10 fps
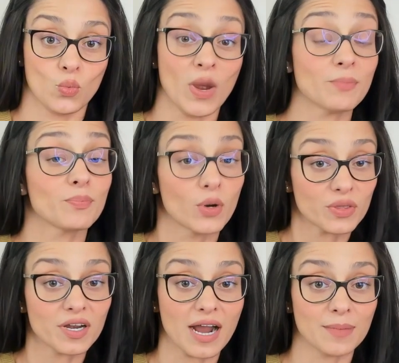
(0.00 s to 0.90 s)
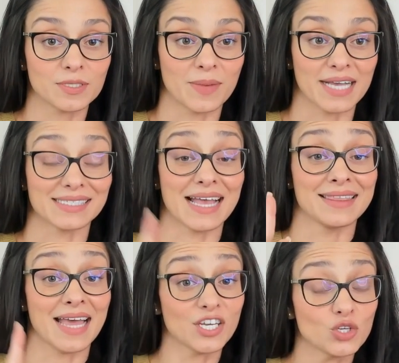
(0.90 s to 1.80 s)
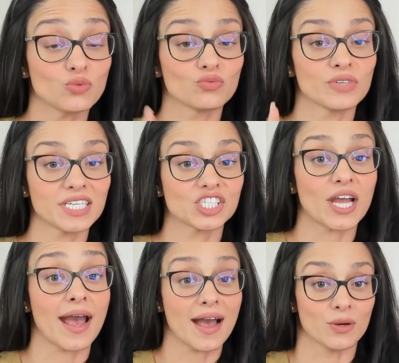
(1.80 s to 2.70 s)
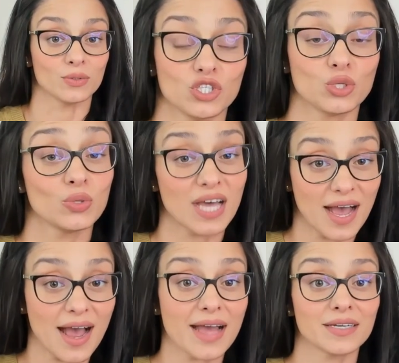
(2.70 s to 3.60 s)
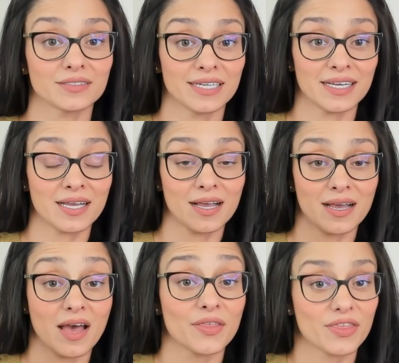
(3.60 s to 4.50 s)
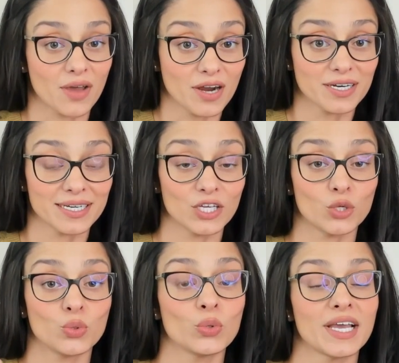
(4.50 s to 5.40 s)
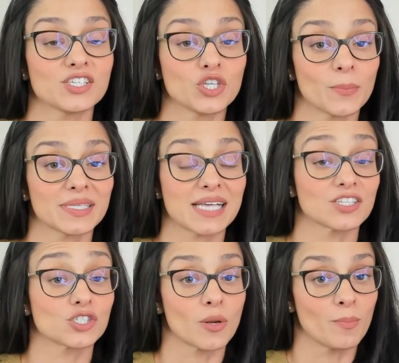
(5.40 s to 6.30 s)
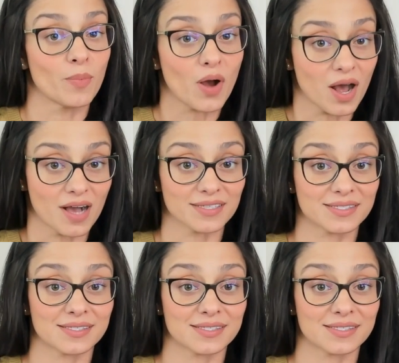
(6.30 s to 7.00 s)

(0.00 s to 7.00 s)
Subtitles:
When both are optimized and then you reach out to the hiring authority who is your potential boss,